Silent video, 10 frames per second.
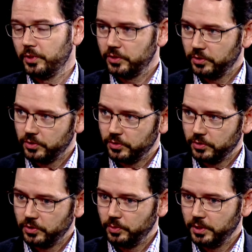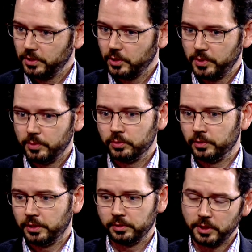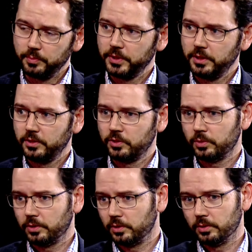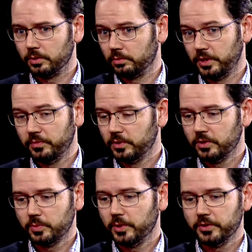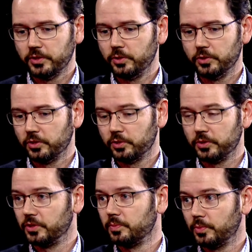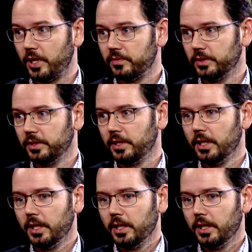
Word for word: researchers doing it, they're people in companies or, or even in small institutions or just privately